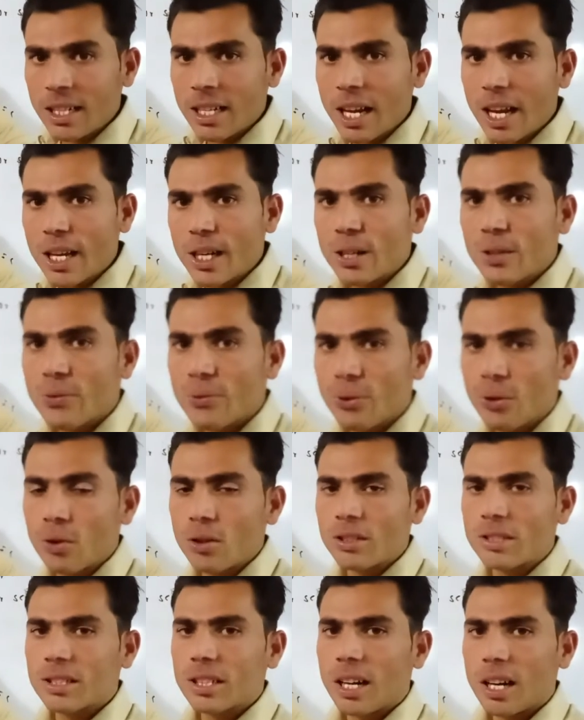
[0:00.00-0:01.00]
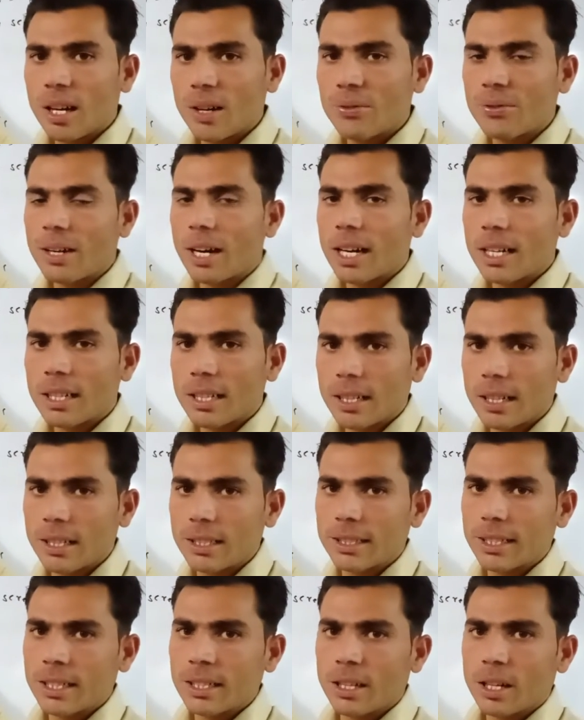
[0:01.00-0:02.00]
in force of
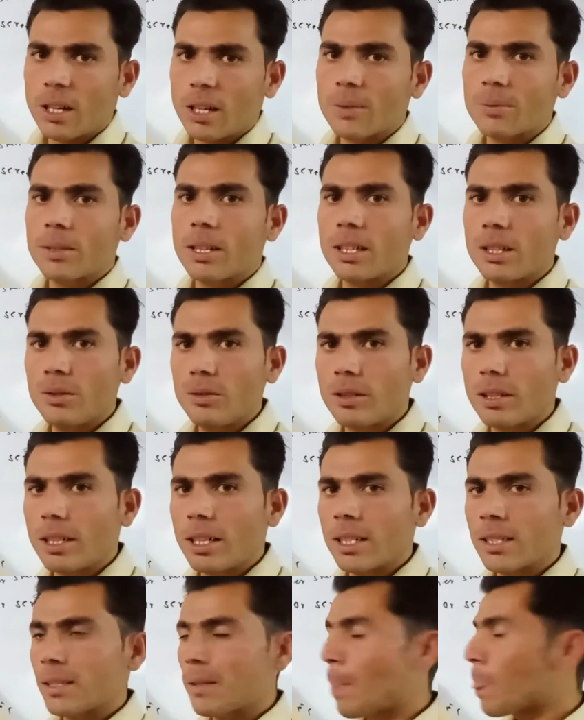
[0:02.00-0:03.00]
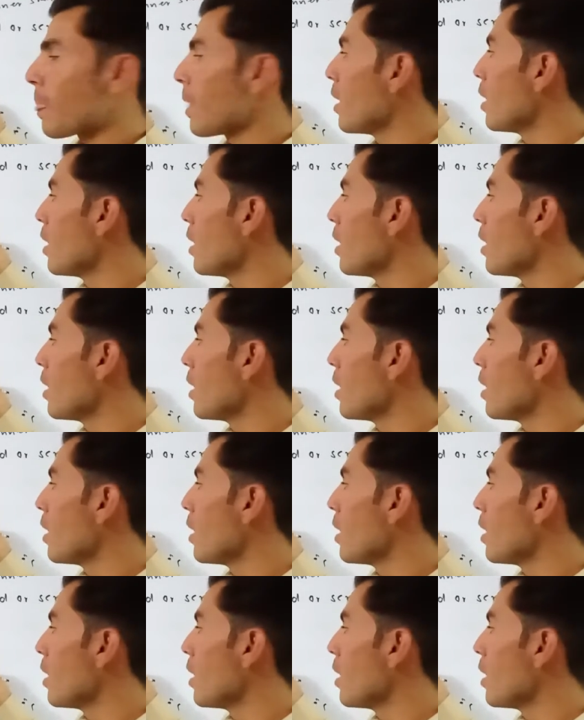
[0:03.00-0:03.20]
attraction of the nucleus